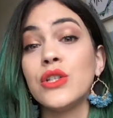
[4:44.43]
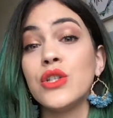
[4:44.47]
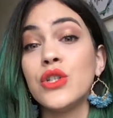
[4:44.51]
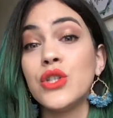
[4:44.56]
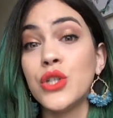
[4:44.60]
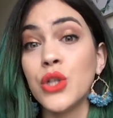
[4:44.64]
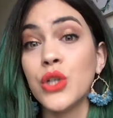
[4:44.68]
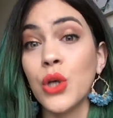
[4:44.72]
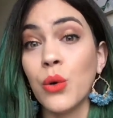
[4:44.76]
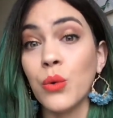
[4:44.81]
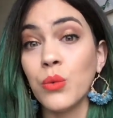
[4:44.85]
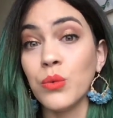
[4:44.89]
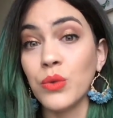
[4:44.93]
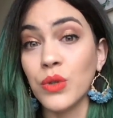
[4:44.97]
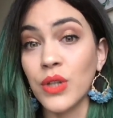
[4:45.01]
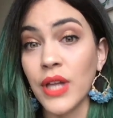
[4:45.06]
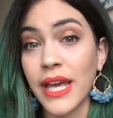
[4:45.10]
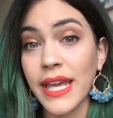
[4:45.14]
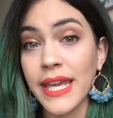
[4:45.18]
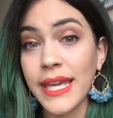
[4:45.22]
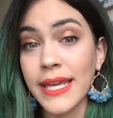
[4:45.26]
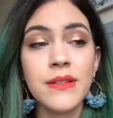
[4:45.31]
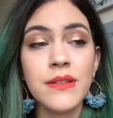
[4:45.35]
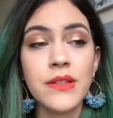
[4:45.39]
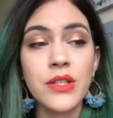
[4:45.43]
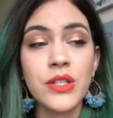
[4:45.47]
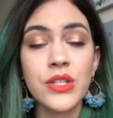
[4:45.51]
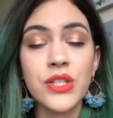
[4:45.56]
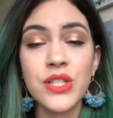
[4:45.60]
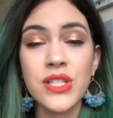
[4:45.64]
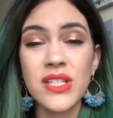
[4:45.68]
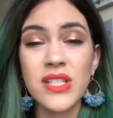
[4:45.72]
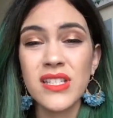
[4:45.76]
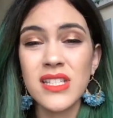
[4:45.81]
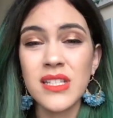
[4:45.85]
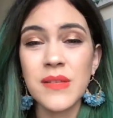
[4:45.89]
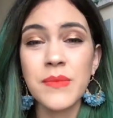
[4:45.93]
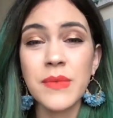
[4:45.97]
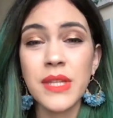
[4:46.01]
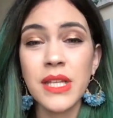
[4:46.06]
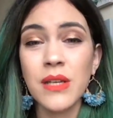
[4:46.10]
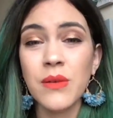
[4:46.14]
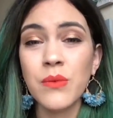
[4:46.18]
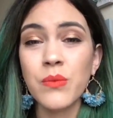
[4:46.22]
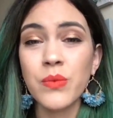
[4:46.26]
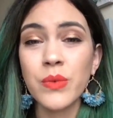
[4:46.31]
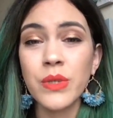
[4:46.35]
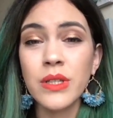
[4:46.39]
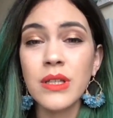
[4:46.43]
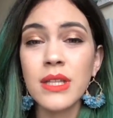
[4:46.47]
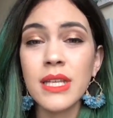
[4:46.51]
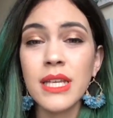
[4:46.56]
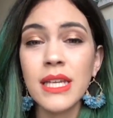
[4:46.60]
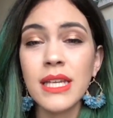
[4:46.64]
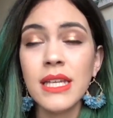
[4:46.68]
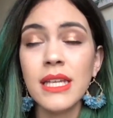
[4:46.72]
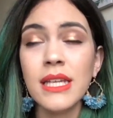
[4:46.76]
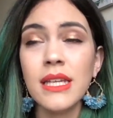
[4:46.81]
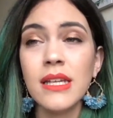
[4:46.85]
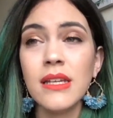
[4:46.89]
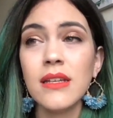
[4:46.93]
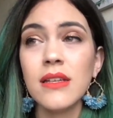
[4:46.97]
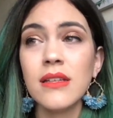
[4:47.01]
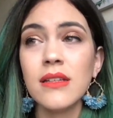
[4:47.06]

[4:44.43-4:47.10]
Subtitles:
don't like. There's just something really